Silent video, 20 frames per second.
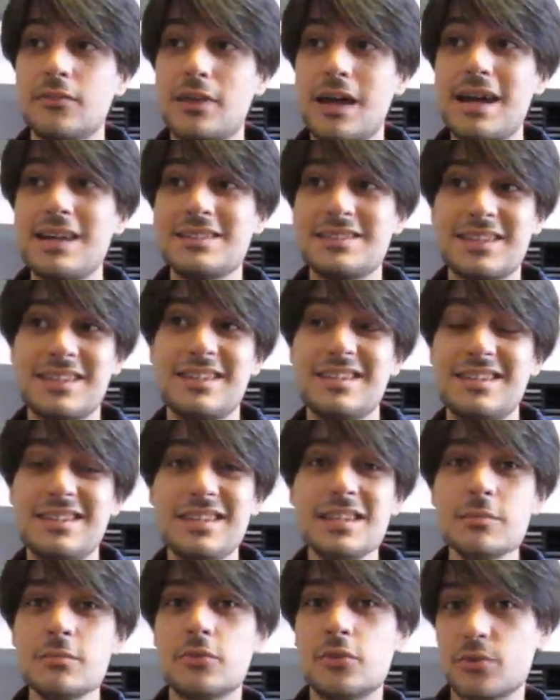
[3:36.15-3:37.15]
As an
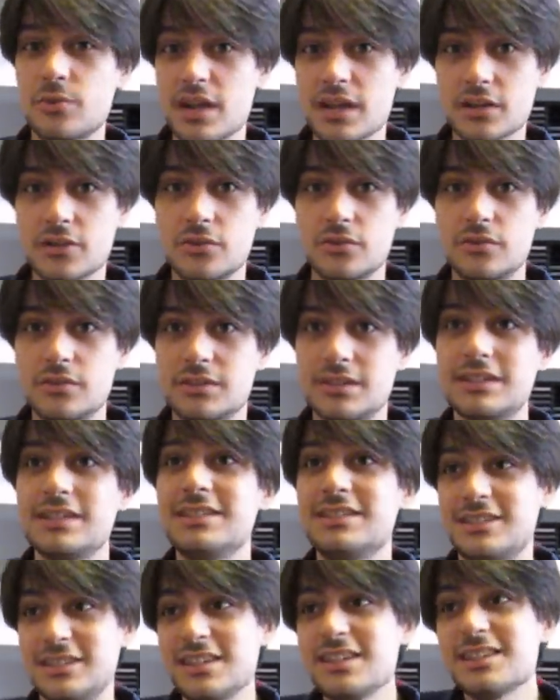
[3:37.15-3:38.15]
emo record,
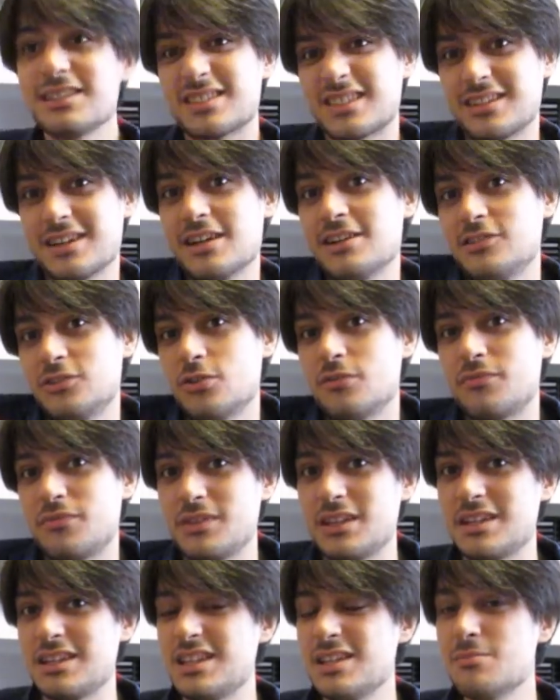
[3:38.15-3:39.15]
it is kind of
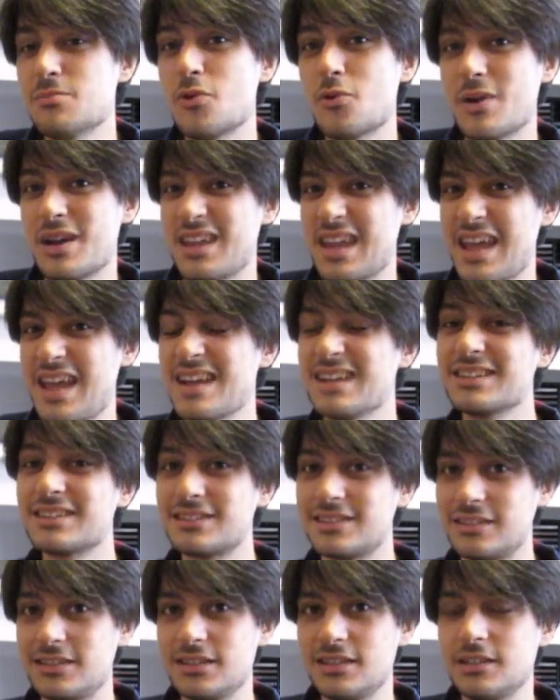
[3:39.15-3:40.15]
emo and
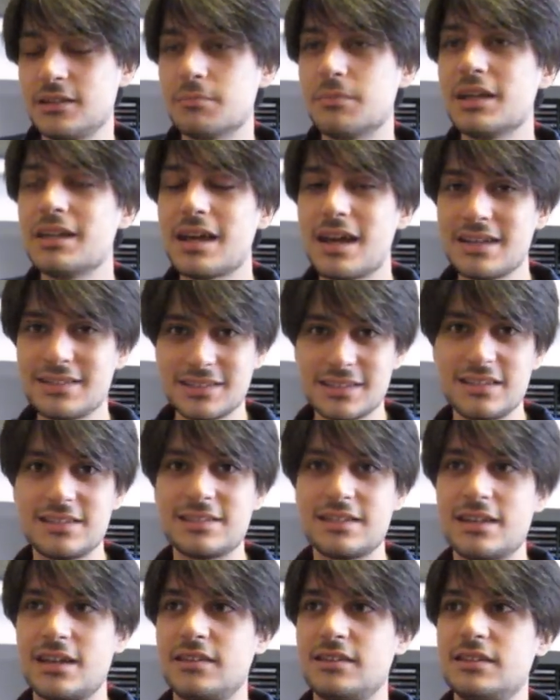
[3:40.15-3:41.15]
angsty, but as I
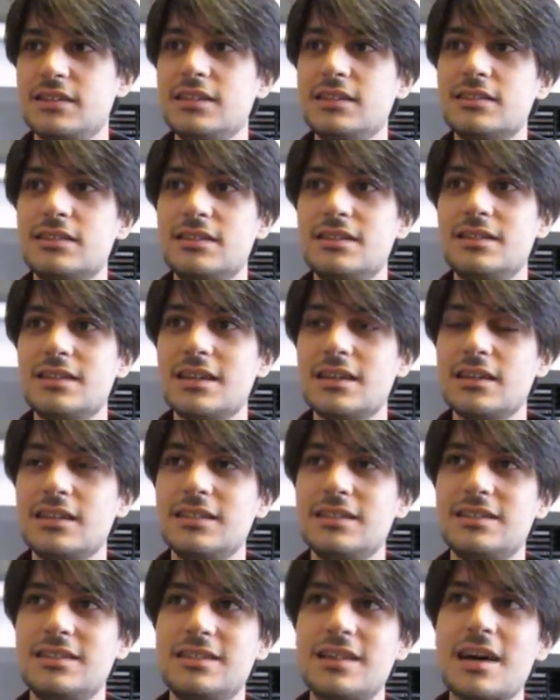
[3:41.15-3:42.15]
said,
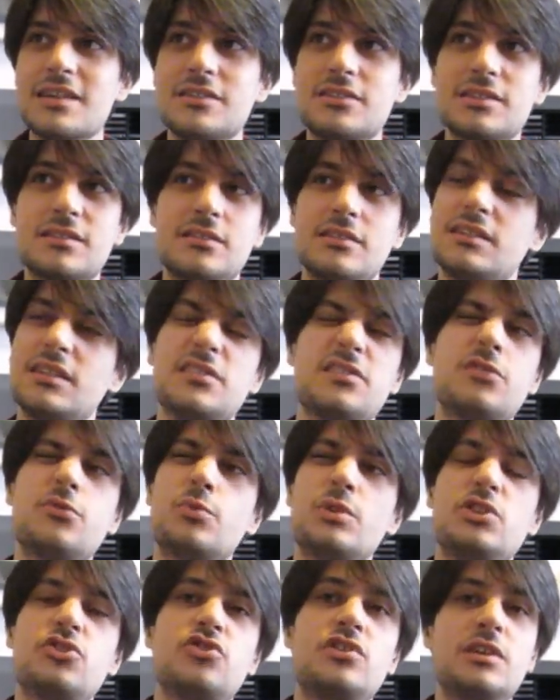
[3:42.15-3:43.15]
it doesn't
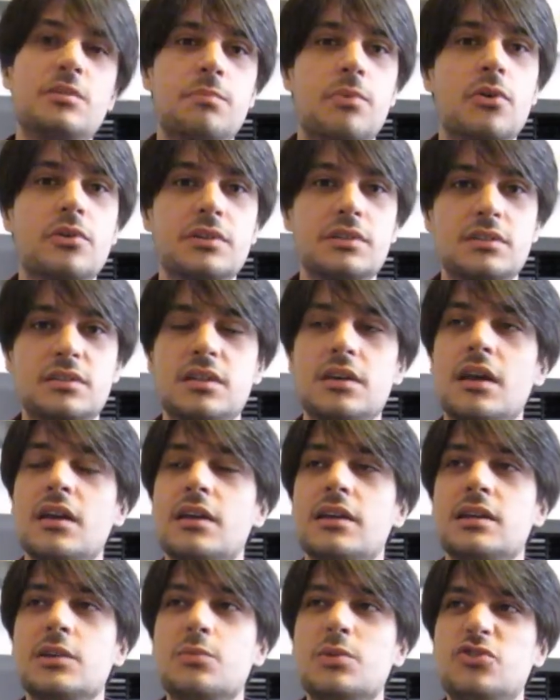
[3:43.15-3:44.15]
reach that point
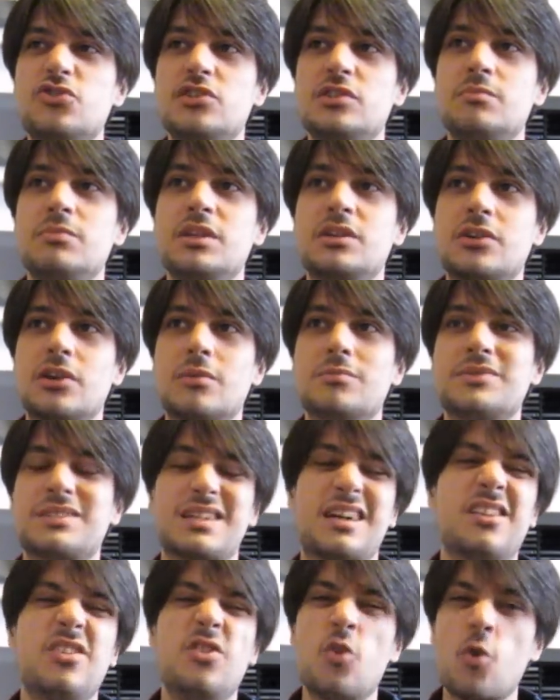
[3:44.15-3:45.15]
in which it becomes
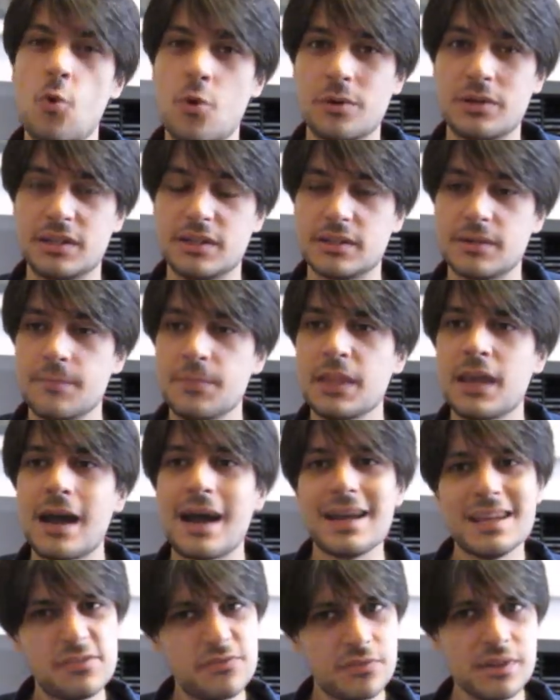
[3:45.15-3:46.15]
annoying.
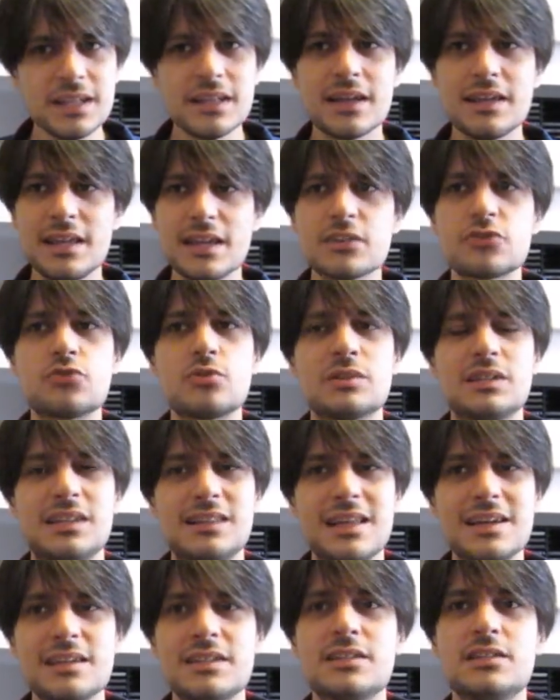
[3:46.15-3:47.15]
I think I actually
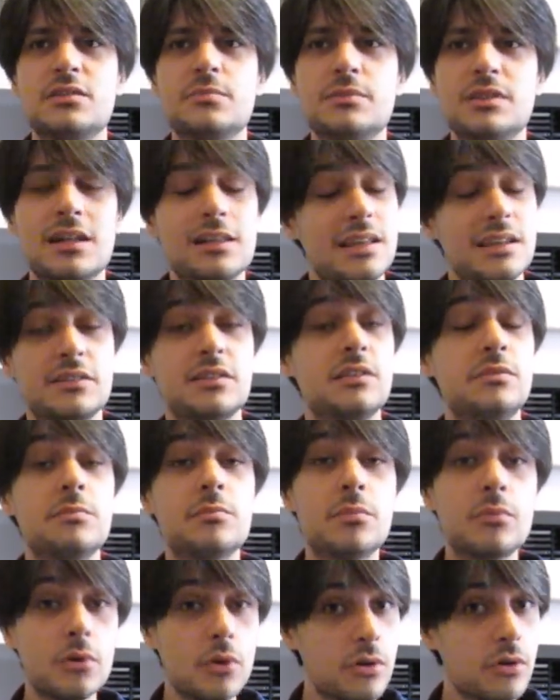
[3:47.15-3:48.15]
liked it
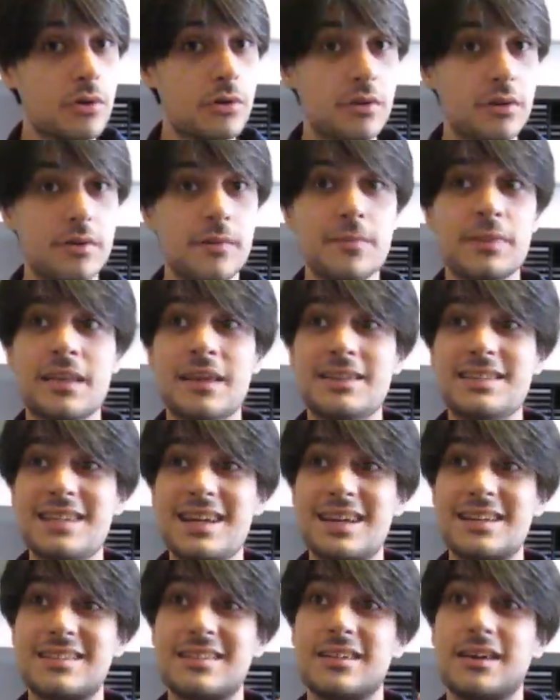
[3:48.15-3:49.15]
more
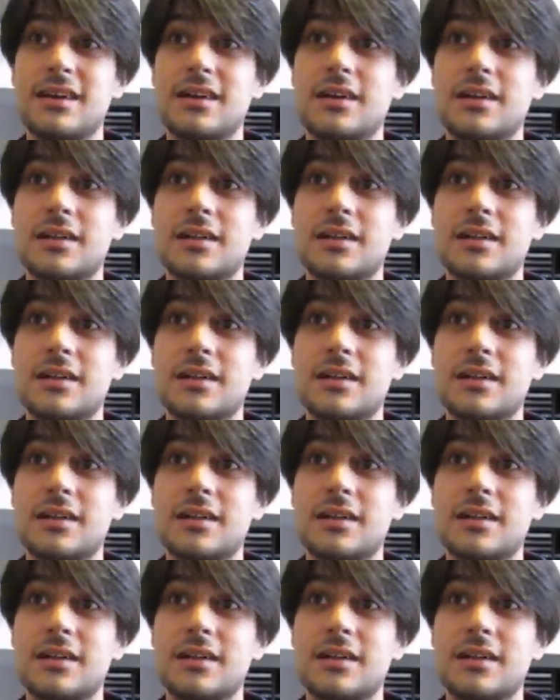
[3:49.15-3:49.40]
than